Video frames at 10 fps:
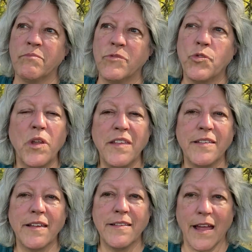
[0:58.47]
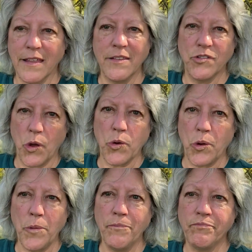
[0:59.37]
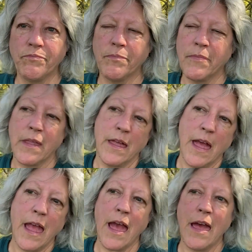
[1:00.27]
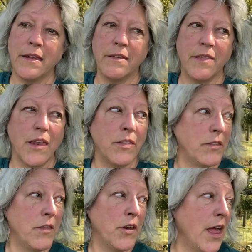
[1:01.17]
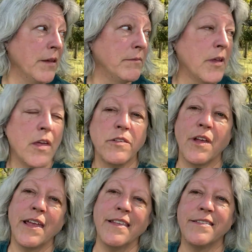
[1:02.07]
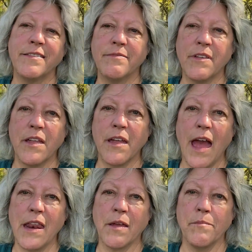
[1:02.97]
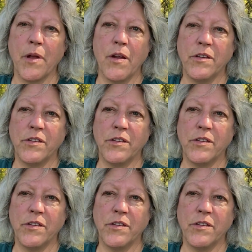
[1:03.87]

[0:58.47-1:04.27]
26 seconds total, and then they're done. So I guess you can kind of compare it